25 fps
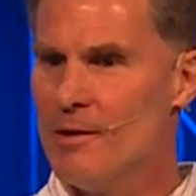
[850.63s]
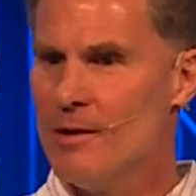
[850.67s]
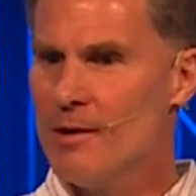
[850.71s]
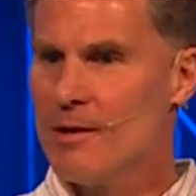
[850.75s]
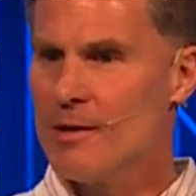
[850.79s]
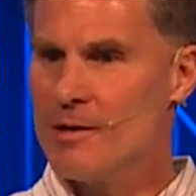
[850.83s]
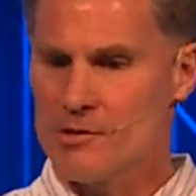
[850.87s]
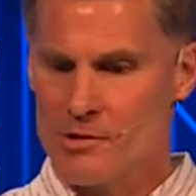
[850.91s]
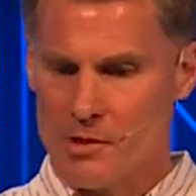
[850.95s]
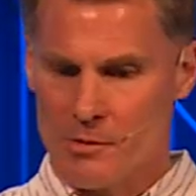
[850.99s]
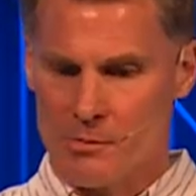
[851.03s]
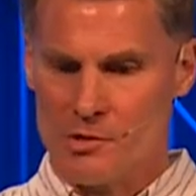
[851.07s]

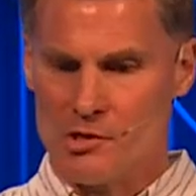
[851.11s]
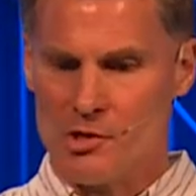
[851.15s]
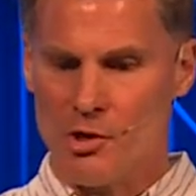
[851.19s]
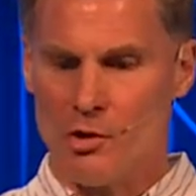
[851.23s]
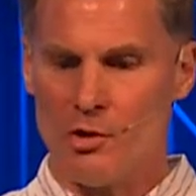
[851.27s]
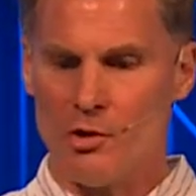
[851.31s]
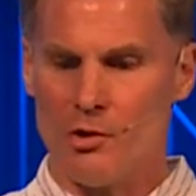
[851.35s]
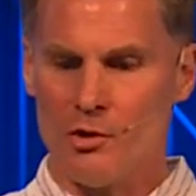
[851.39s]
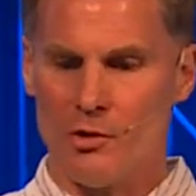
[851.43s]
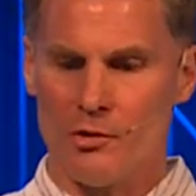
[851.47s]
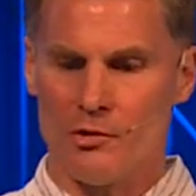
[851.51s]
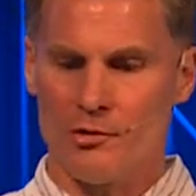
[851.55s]
Because it was
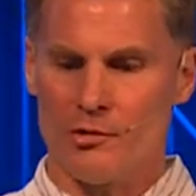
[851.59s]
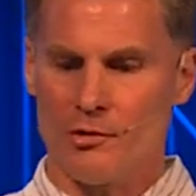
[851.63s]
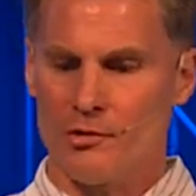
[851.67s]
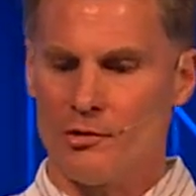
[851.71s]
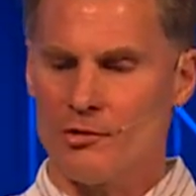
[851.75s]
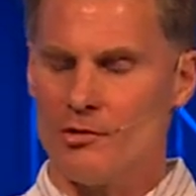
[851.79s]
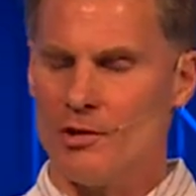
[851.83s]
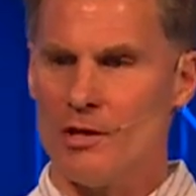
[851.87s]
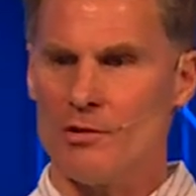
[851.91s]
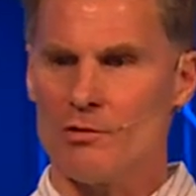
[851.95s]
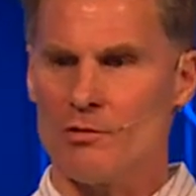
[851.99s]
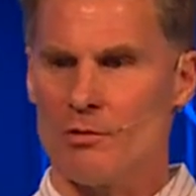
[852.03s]
all
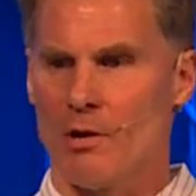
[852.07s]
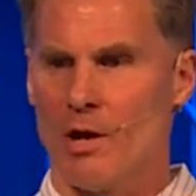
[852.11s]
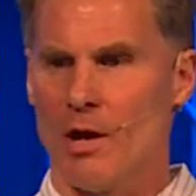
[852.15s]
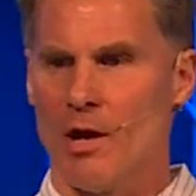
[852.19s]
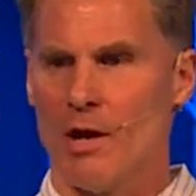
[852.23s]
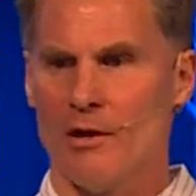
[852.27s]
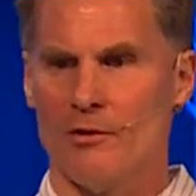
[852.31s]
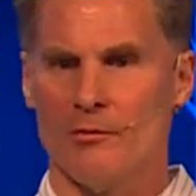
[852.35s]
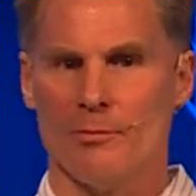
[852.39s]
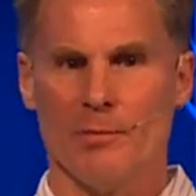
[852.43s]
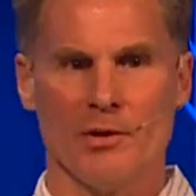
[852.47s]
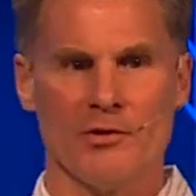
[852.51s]

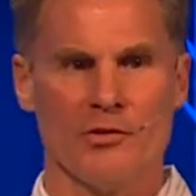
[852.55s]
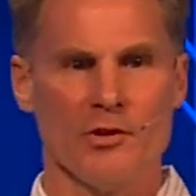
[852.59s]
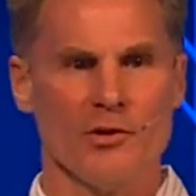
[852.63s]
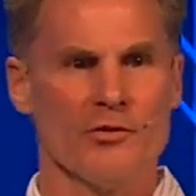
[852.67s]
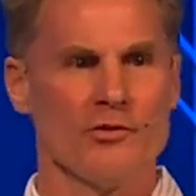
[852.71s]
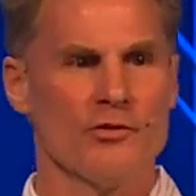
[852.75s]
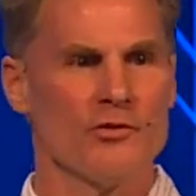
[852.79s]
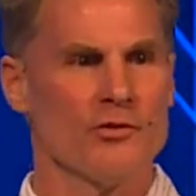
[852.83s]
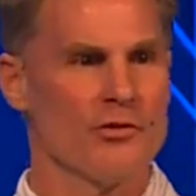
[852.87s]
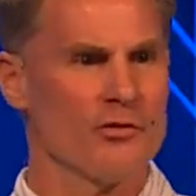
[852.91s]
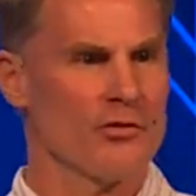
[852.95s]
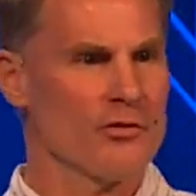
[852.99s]
centralized, but
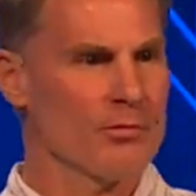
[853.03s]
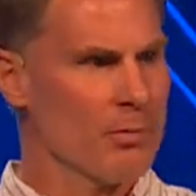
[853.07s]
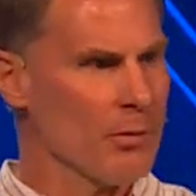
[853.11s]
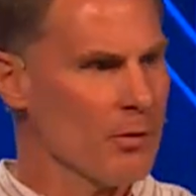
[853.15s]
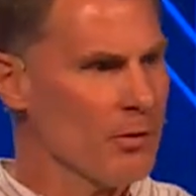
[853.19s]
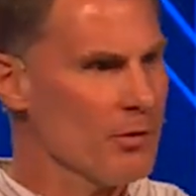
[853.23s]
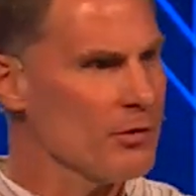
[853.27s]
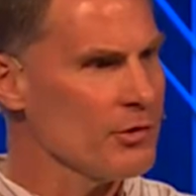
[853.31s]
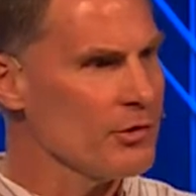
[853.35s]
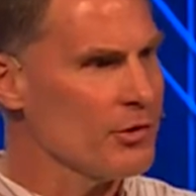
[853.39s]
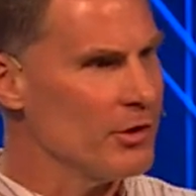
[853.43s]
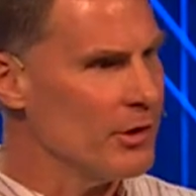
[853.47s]
this
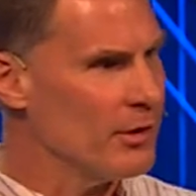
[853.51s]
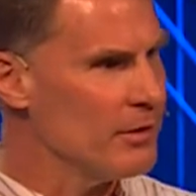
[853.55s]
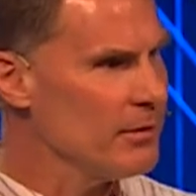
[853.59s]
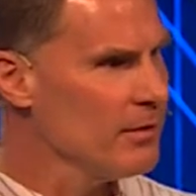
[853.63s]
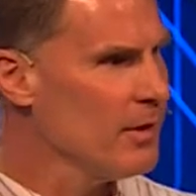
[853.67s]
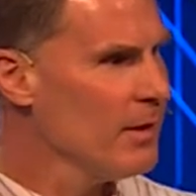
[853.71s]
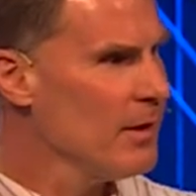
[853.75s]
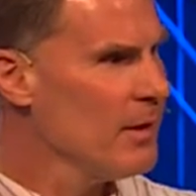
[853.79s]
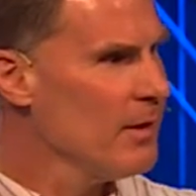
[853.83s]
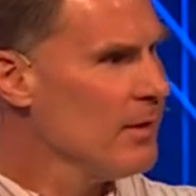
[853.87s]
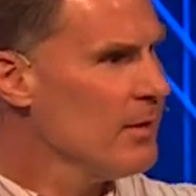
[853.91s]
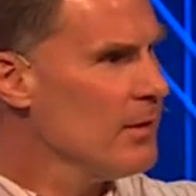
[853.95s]
dispersion
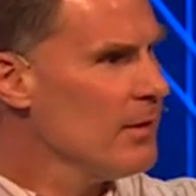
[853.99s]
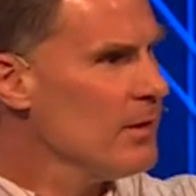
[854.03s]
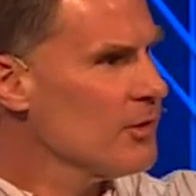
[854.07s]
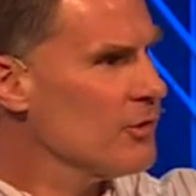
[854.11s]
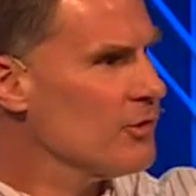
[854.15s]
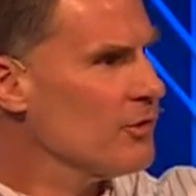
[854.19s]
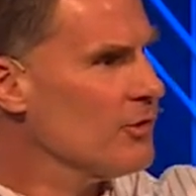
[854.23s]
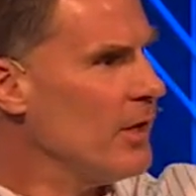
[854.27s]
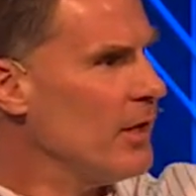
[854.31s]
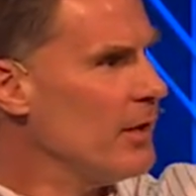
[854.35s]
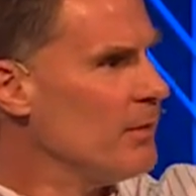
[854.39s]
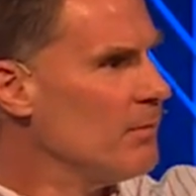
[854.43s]

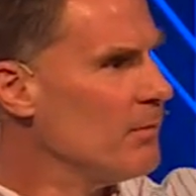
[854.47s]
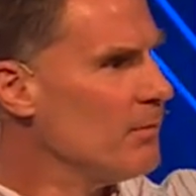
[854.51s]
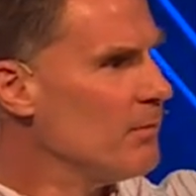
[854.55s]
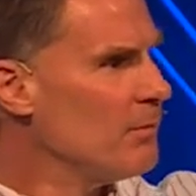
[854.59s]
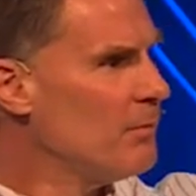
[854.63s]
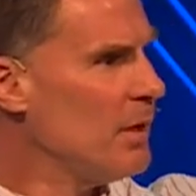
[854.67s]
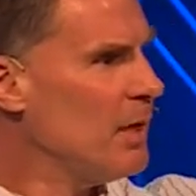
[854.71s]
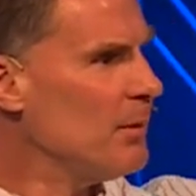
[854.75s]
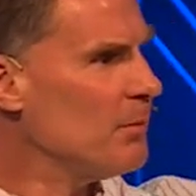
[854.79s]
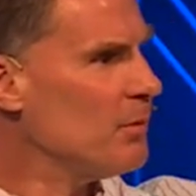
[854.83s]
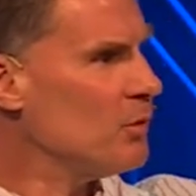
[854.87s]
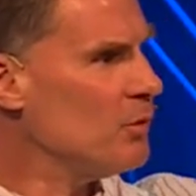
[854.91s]
sent
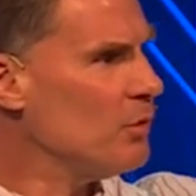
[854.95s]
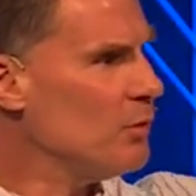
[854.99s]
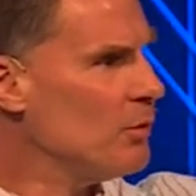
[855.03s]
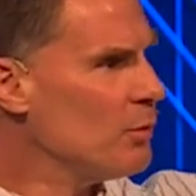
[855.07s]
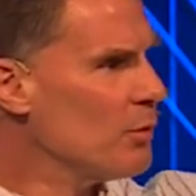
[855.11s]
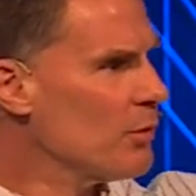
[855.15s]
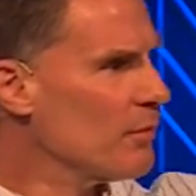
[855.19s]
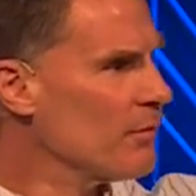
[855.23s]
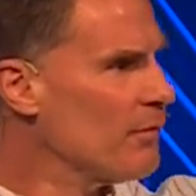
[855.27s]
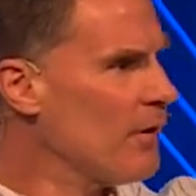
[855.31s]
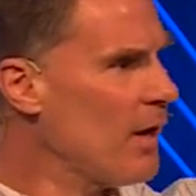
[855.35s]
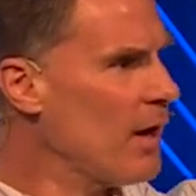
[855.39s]
people who
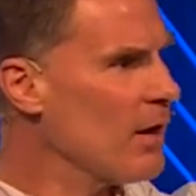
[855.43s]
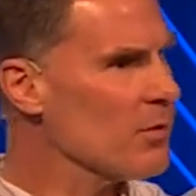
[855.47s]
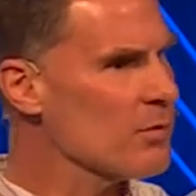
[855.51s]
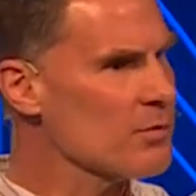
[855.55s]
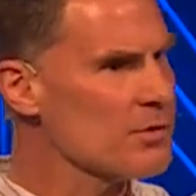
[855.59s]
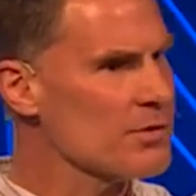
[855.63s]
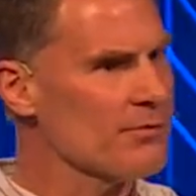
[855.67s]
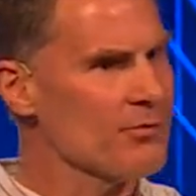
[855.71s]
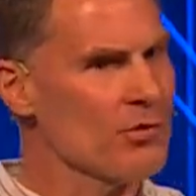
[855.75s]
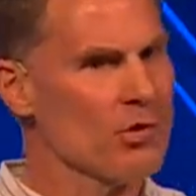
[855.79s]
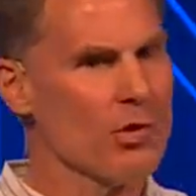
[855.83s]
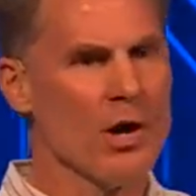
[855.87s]
were
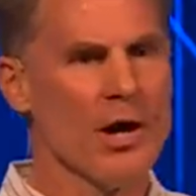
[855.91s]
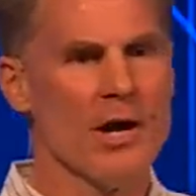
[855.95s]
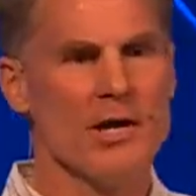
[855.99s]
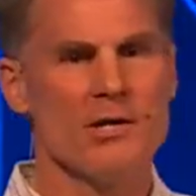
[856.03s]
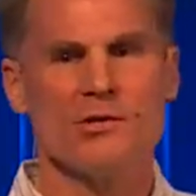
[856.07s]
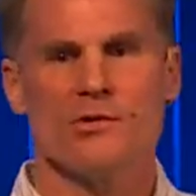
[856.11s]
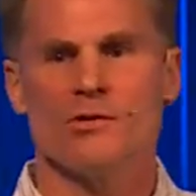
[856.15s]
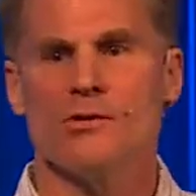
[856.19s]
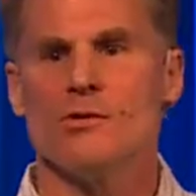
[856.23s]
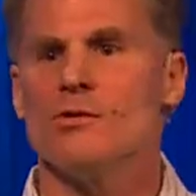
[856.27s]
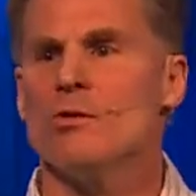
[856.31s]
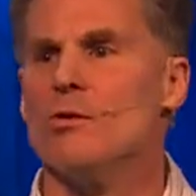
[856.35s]
followers of
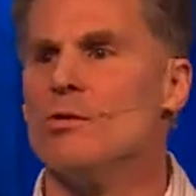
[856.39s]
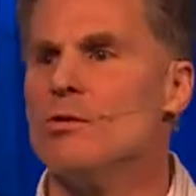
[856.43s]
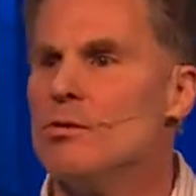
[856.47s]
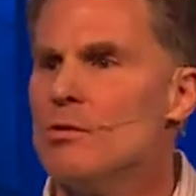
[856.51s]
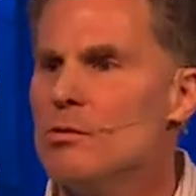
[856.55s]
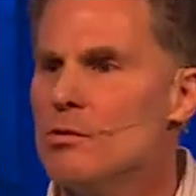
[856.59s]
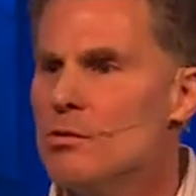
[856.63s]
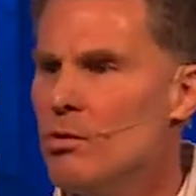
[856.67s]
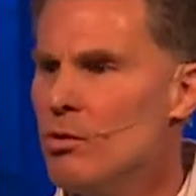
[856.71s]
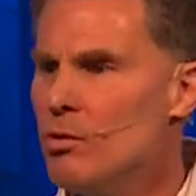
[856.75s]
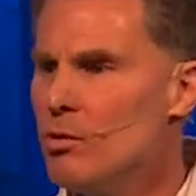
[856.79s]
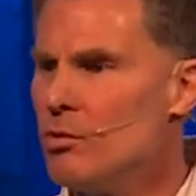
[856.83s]
Christ to the
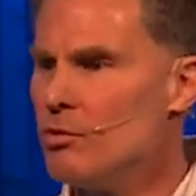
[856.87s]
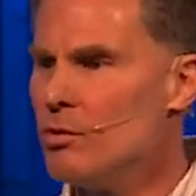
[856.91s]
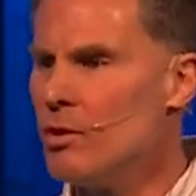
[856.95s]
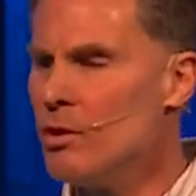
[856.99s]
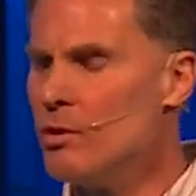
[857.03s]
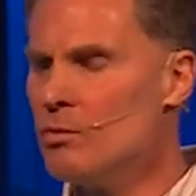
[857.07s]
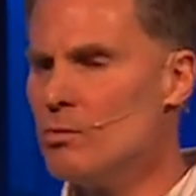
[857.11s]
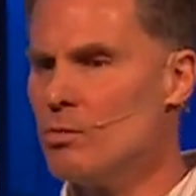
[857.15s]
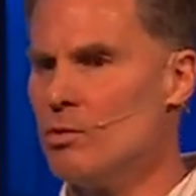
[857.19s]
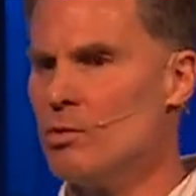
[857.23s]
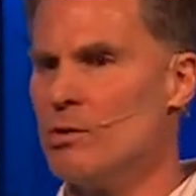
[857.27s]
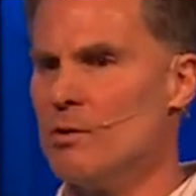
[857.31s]
whole
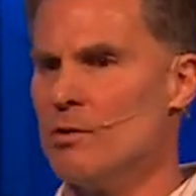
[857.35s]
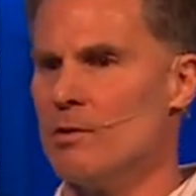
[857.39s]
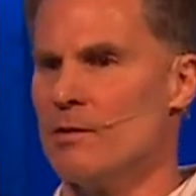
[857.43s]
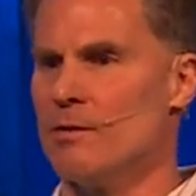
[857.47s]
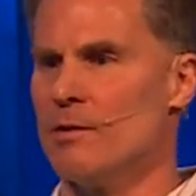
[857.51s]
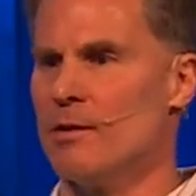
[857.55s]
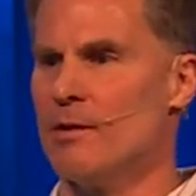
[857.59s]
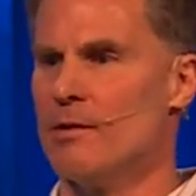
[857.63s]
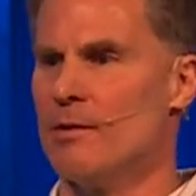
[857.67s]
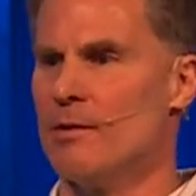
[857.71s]
known world.